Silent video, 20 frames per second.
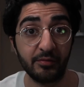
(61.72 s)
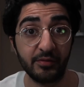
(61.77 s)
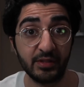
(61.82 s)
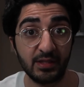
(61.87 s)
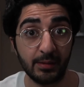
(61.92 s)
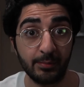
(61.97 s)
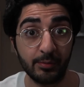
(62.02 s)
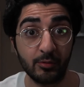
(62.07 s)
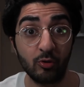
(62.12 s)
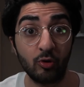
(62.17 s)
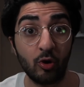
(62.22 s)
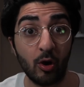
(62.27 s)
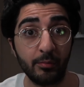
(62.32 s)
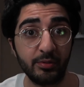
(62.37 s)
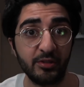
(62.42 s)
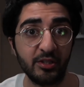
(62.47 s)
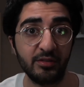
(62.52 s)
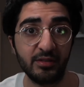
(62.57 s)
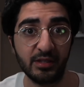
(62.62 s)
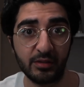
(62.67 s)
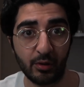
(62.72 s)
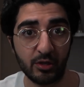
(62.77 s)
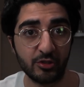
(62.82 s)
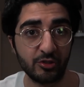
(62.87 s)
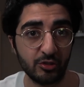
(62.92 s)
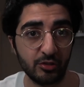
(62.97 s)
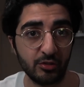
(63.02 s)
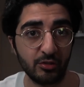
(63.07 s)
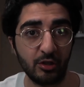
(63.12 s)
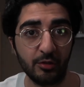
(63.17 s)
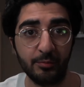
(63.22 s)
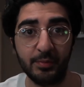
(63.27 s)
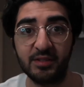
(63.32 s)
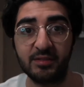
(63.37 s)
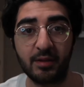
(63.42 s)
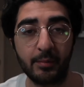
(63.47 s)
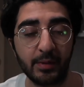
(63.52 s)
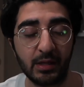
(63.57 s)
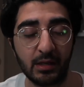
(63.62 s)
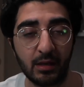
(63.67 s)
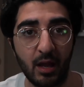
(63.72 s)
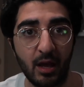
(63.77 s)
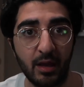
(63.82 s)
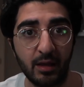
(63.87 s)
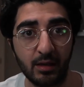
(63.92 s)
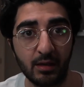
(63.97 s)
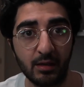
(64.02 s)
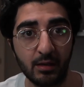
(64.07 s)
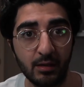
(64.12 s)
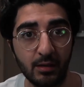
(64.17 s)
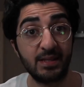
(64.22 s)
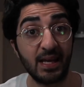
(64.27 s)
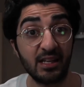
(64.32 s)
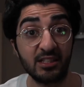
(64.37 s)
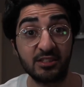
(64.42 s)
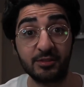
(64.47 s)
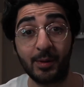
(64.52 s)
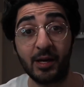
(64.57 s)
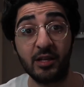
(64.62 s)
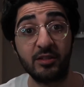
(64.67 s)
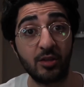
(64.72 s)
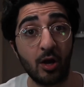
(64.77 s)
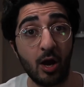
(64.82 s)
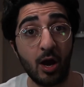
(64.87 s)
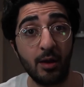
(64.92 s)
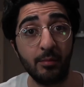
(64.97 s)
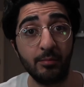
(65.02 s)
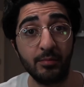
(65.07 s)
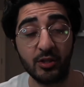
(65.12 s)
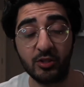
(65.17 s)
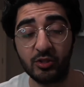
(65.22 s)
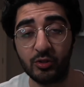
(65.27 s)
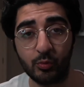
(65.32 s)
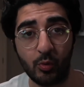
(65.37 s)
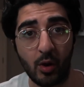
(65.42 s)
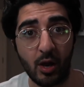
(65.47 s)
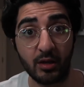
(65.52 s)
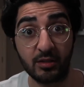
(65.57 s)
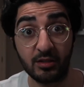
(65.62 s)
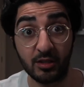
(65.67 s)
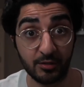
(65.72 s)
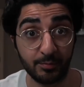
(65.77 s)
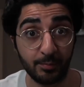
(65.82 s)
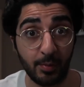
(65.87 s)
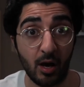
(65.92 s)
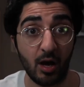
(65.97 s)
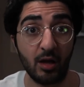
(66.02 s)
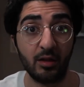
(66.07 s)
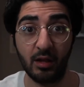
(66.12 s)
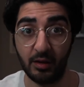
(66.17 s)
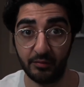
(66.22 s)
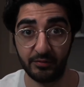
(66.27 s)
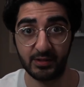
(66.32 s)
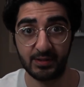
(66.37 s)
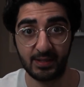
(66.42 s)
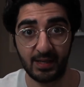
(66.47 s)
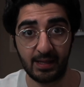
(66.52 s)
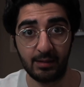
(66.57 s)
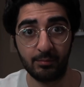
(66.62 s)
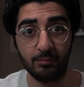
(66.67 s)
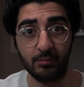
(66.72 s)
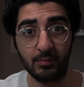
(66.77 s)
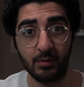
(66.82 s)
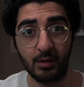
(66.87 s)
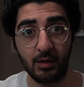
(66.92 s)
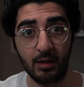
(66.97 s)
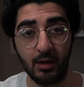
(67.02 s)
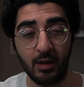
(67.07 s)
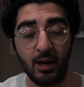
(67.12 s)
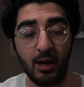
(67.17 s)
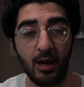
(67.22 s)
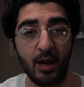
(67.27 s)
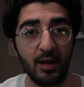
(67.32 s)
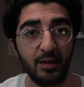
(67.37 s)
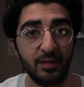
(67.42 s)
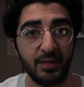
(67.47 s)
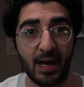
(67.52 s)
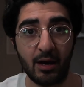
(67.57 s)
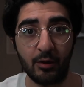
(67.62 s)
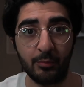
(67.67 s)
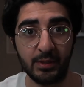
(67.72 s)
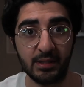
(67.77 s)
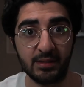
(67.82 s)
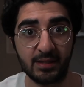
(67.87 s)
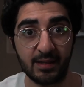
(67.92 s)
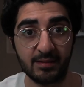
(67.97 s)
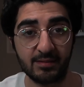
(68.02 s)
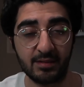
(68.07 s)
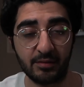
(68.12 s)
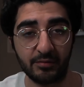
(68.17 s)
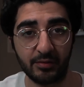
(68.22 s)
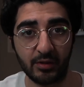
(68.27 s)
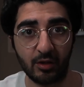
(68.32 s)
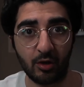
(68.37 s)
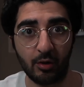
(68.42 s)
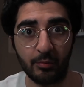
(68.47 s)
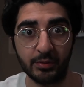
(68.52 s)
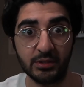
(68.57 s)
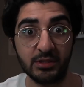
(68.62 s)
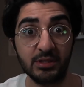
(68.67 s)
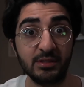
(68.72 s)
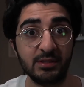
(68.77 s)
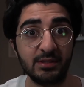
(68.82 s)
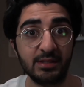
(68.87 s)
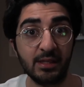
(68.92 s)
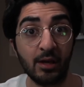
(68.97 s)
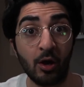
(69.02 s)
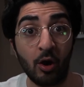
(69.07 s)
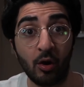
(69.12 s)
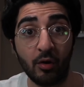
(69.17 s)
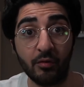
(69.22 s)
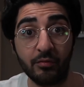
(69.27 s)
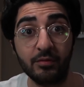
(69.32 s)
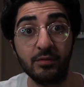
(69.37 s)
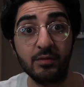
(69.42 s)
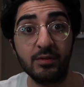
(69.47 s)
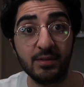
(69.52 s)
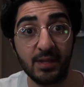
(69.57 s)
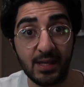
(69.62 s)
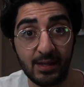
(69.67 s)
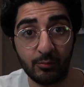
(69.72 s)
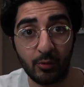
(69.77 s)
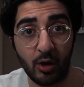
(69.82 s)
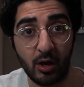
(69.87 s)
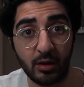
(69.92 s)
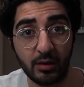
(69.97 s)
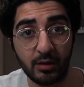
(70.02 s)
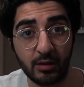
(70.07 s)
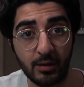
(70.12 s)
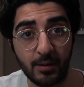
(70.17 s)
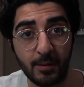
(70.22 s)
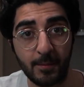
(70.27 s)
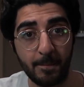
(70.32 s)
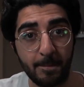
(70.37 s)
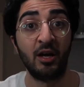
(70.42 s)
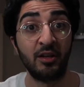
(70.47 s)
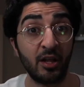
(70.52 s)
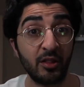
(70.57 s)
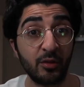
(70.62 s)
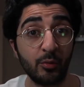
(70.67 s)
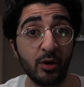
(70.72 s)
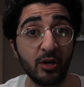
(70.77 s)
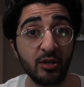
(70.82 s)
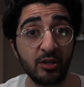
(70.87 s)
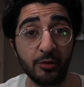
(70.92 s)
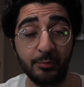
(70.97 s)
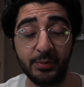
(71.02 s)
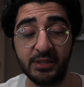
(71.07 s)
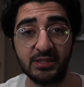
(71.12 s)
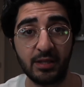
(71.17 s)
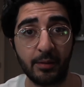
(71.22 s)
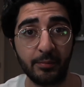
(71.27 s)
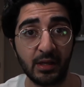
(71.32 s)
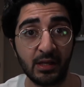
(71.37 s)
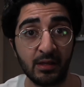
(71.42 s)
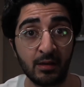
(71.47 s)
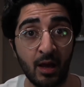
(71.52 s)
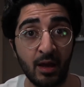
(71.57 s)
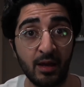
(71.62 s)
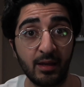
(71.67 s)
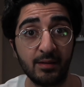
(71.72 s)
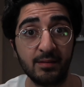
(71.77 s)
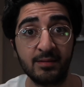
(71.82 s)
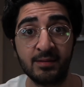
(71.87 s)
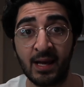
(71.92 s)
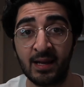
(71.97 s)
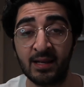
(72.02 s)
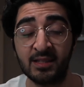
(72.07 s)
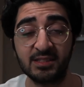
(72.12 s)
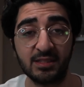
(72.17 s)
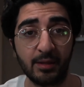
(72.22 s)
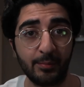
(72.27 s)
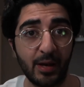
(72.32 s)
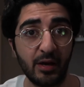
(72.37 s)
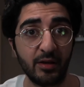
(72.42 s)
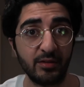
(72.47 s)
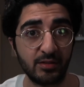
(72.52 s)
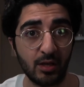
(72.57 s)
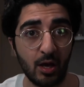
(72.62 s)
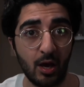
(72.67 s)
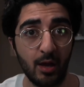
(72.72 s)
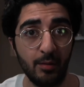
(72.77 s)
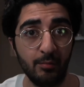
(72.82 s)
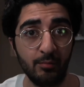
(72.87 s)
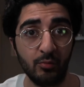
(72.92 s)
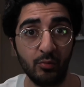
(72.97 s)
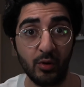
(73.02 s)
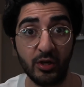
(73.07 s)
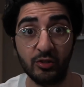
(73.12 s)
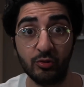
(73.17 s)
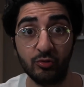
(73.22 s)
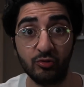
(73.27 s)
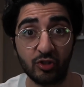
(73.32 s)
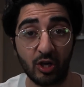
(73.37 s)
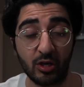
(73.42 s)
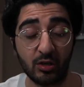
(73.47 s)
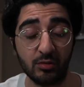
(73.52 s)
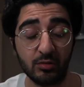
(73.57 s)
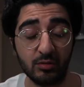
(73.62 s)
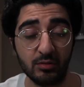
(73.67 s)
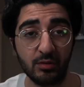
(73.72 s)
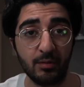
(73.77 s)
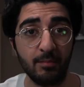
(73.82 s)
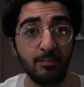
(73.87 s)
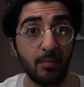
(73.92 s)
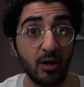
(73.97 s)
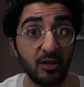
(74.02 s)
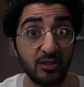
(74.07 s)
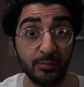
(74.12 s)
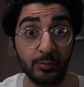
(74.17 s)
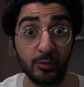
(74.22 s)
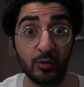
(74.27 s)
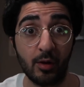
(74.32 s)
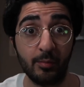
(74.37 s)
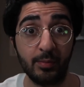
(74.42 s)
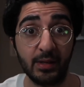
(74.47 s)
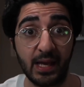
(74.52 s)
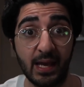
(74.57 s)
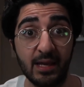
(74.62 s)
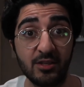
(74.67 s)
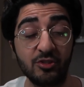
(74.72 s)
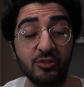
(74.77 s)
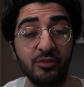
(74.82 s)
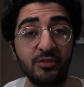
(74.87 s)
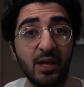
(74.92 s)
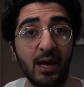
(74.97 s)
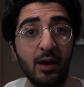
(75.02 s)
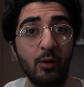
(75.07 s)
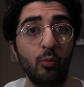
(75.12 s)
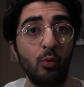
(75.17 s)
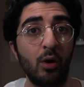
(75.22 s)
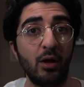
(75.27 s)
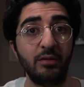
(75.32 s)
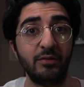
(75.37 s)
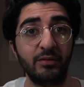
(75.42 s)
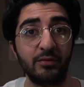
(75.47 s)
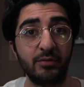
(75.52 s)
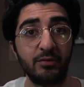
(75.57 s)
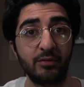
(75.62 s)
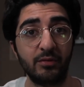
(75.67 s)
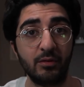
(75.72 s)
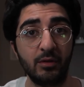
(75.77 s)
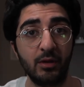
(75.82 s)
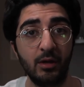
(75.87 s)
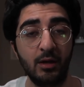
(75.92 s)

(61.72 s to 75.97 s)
of a typical competency question could be something like, tell us about a time that you worked as part of a team. And that'll be testing for the competency of teamwork. Another one could be something like, tell us about a time where you juggled multiple obligations at once.